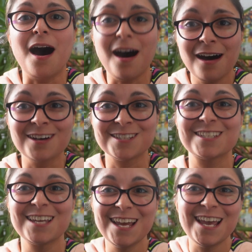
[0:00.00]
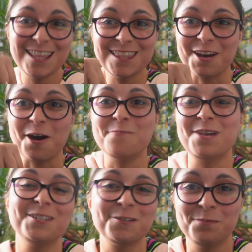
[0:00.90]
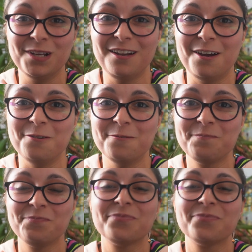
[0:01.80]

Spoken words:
ask in the comments below.